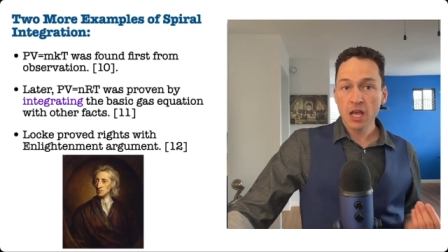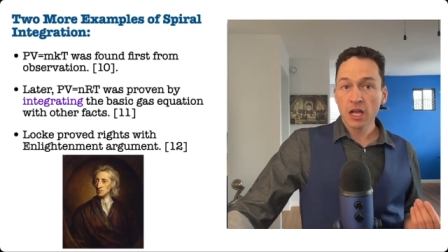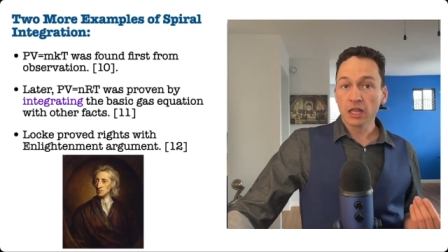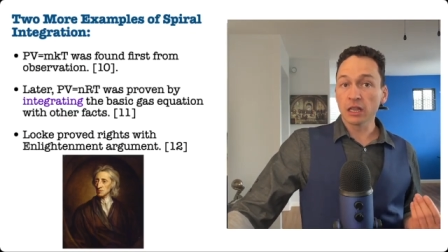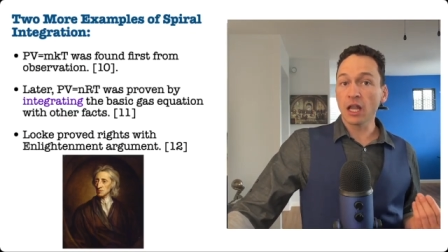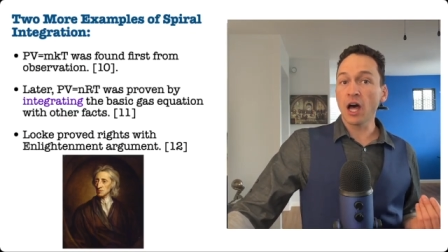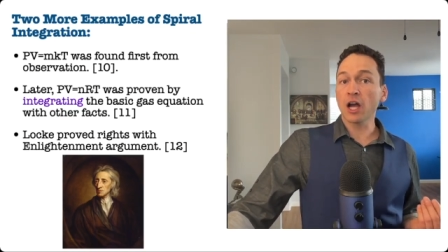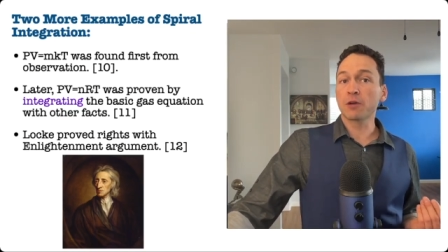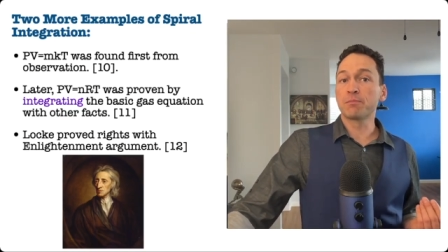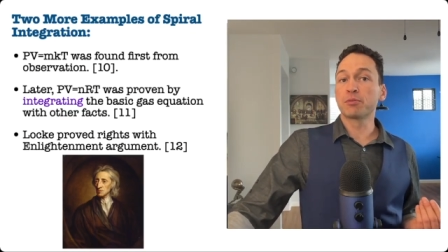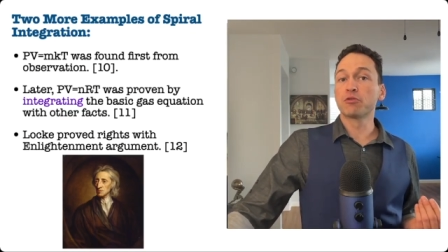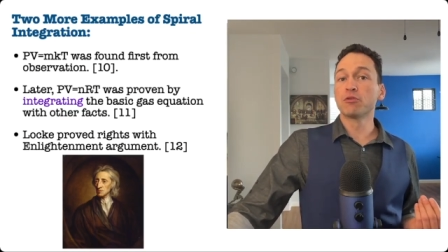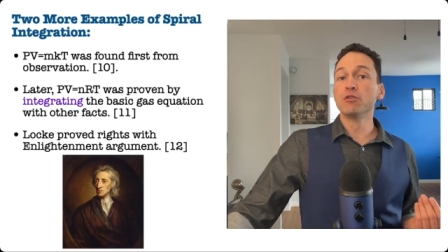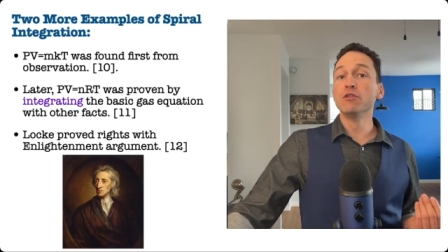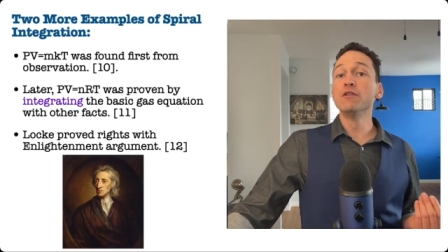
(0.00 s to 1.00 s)
Locke
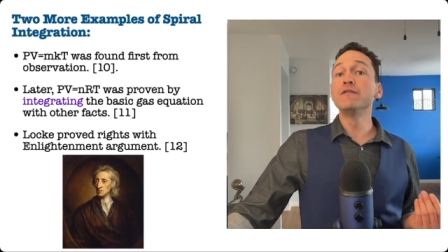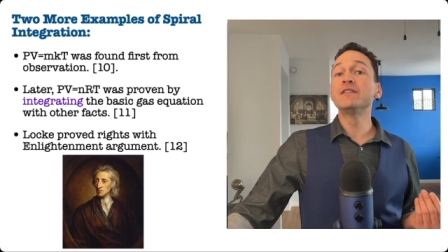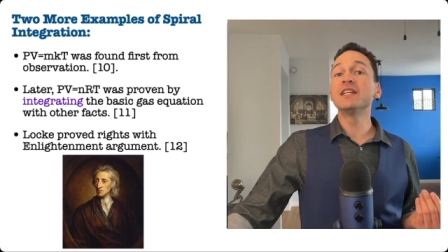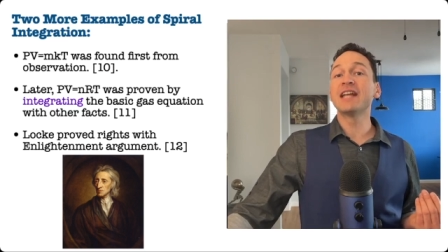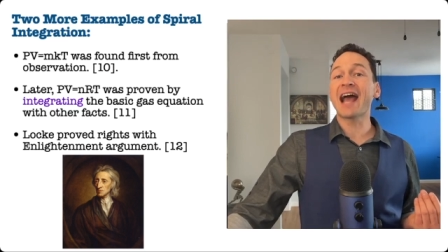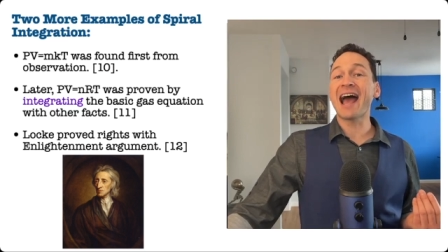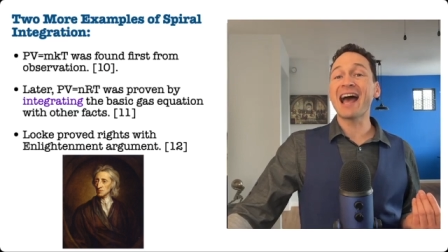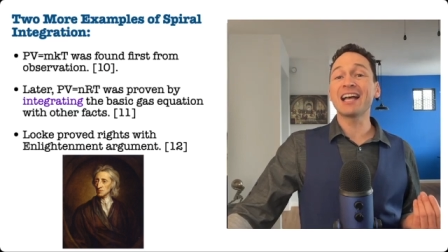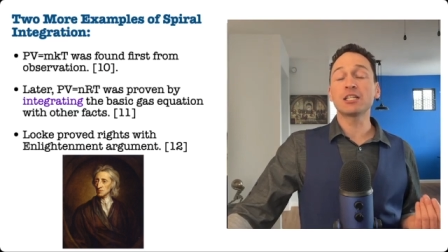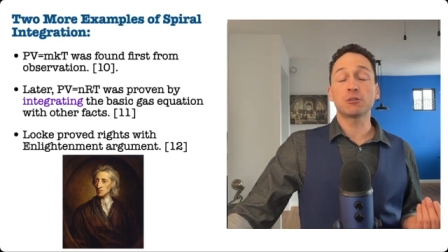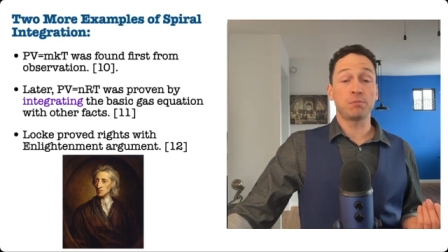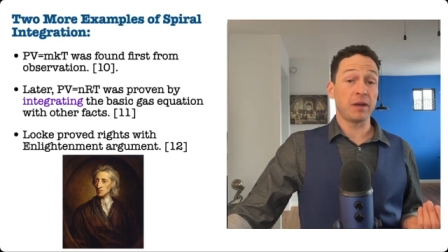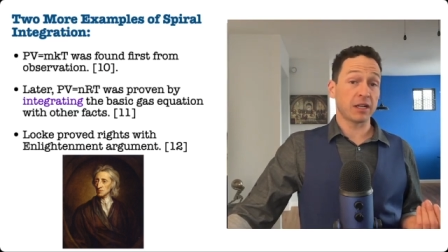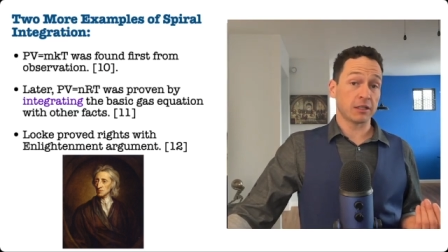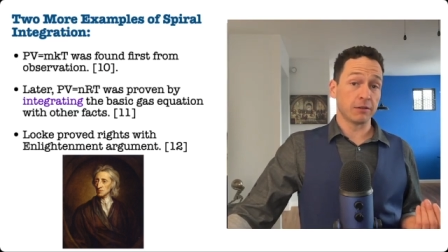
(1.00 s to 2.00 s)
proved an
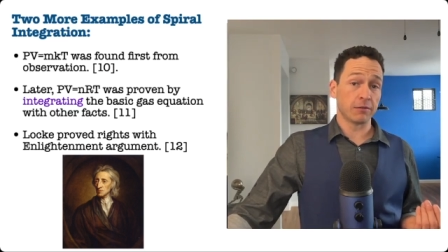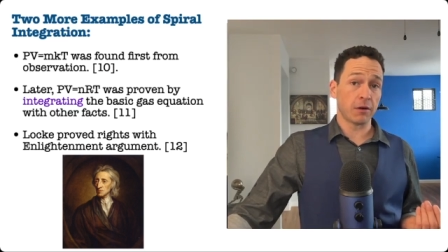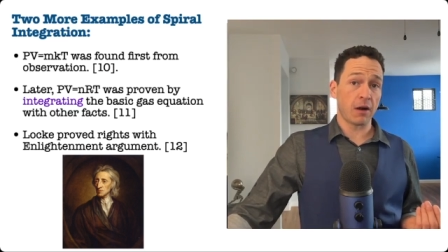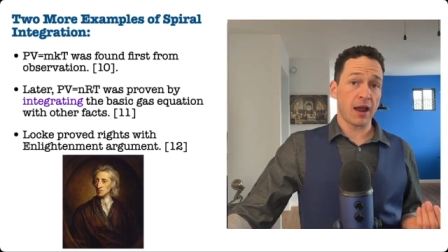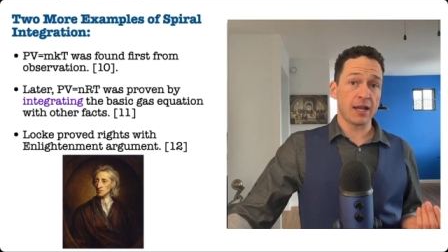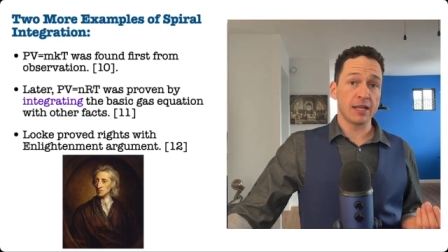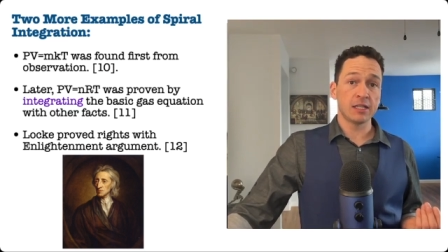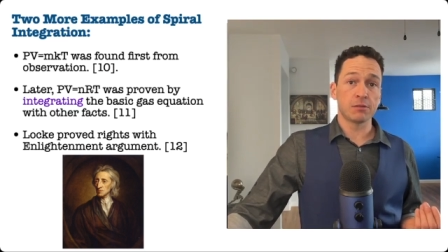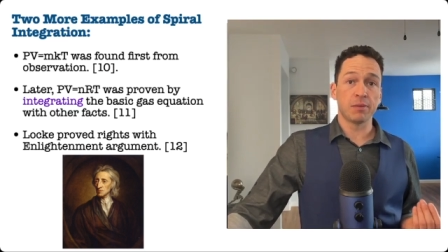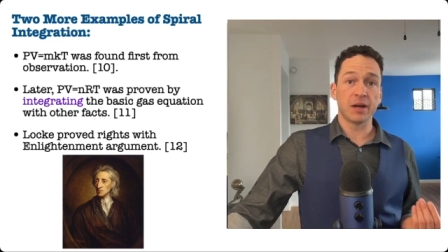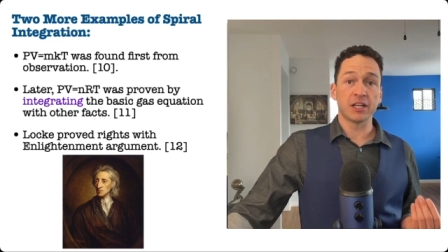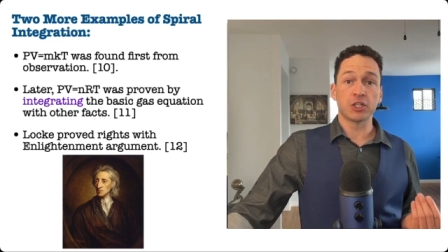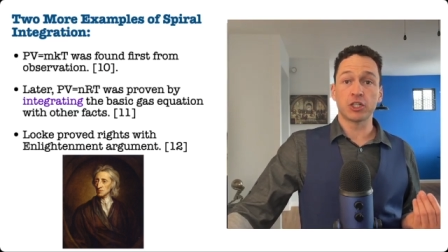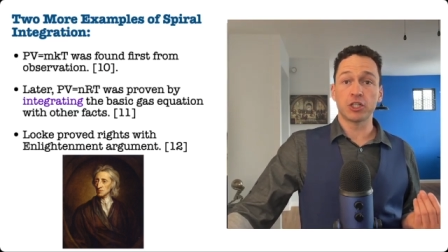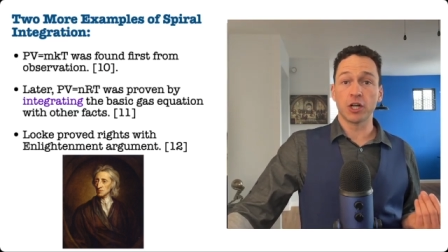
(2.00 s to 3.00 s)
aspect of rights by
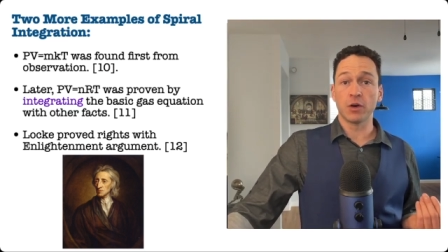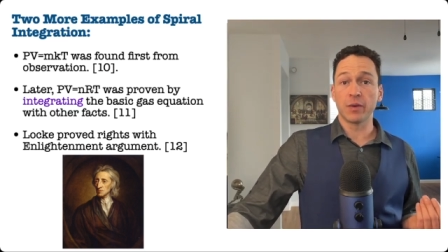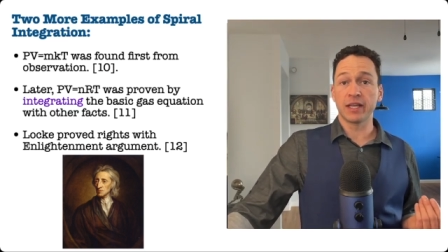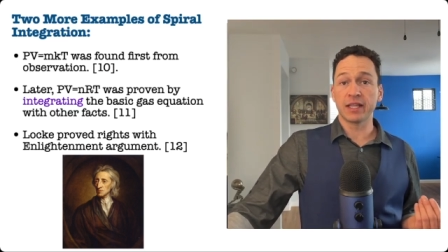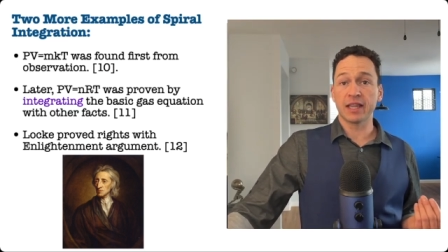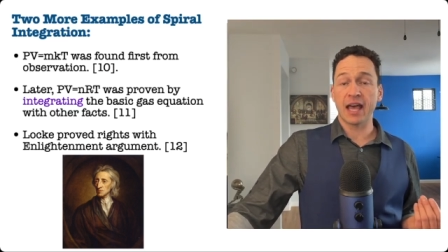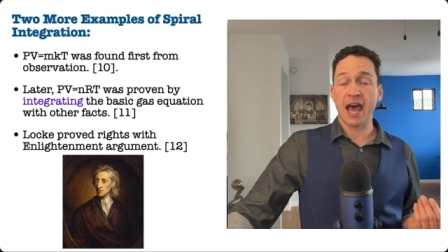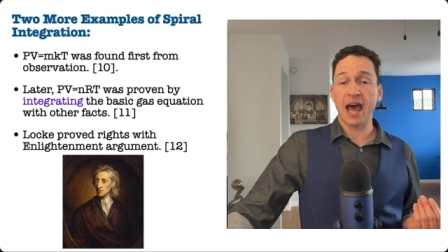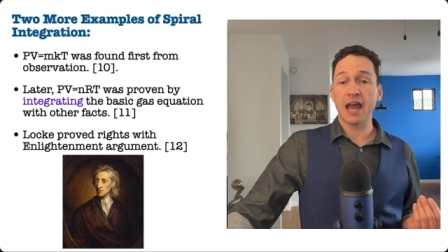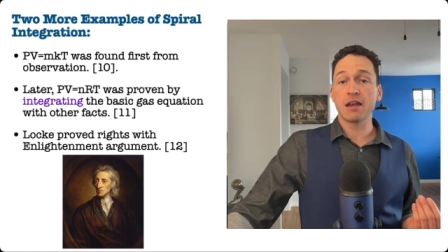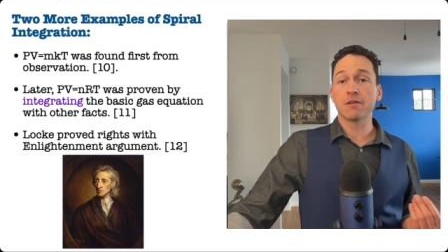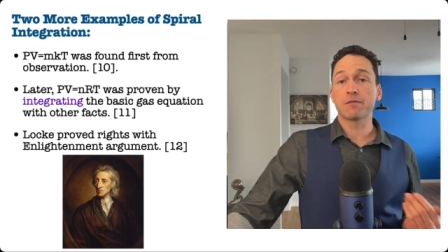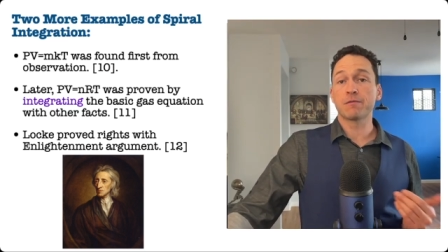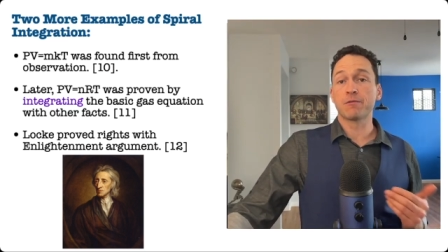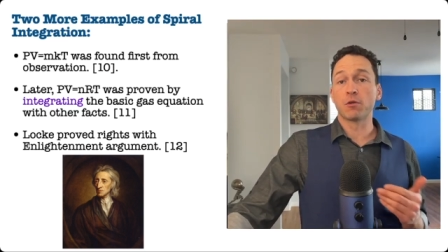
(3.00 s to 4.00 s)
showing that,
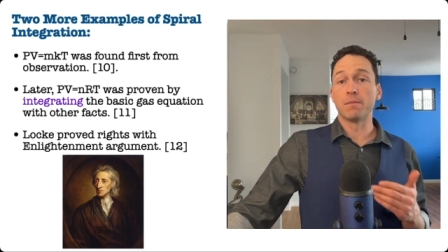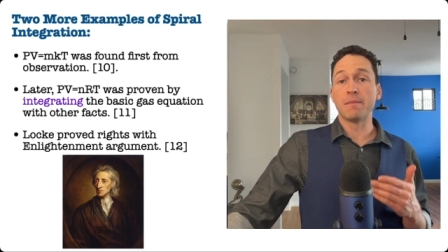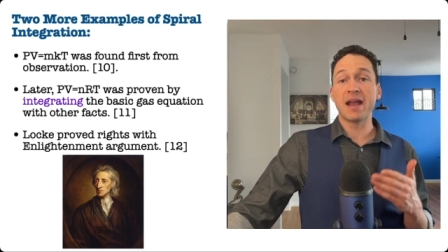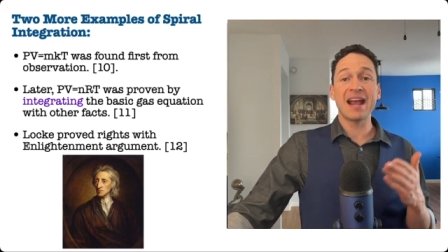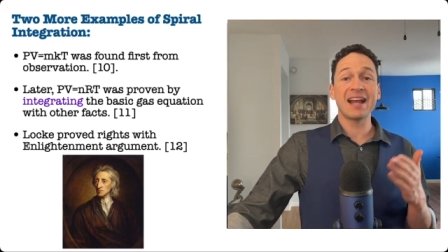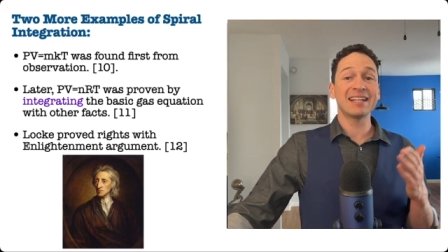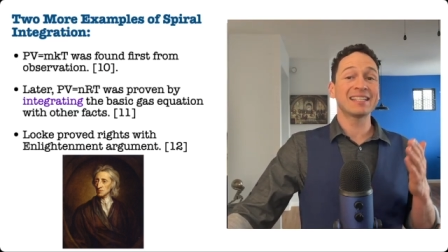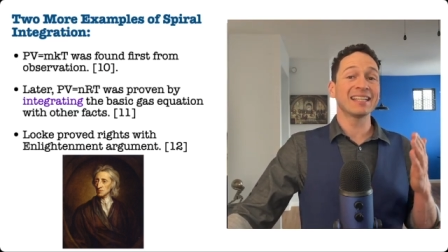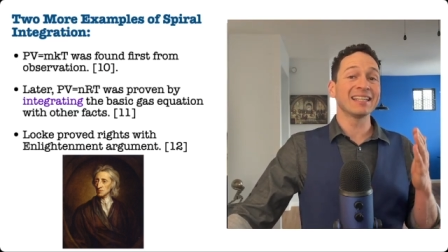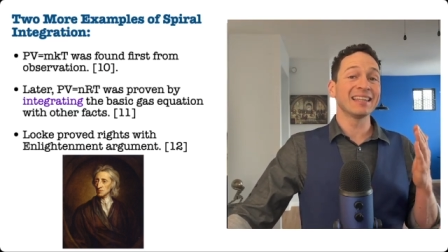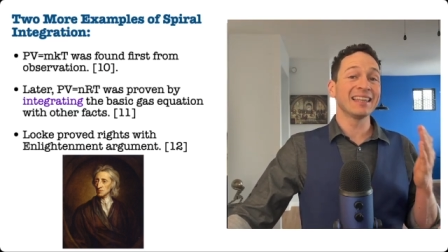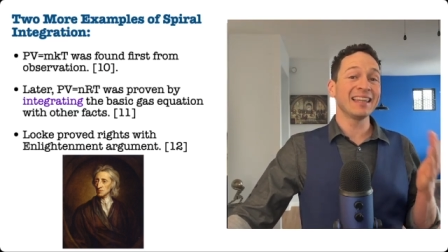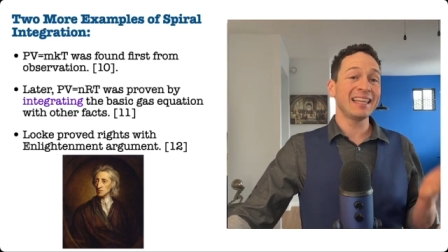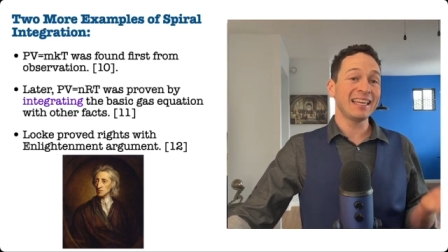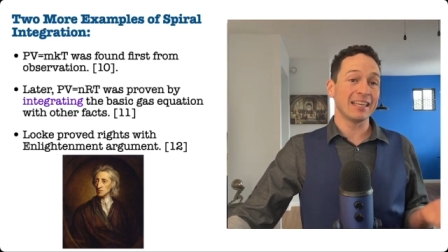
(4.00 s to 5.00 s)
for man to
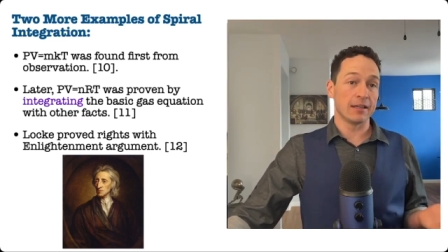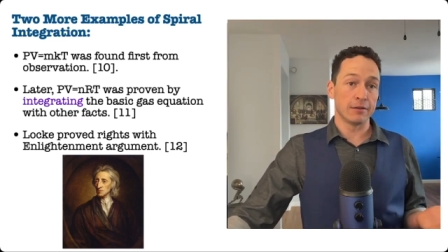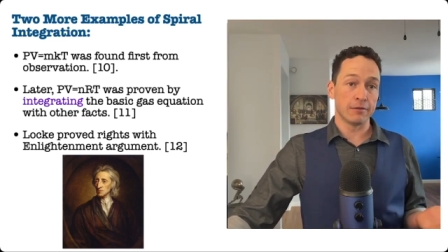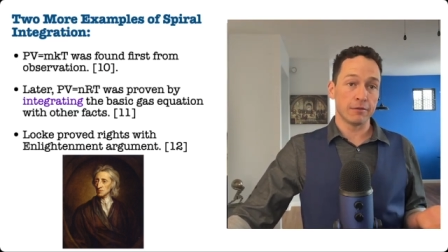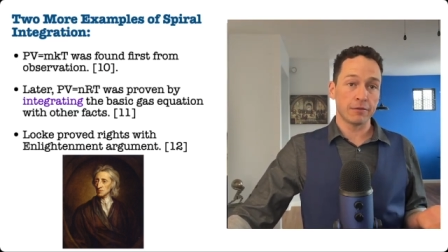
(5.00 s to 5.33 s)
live,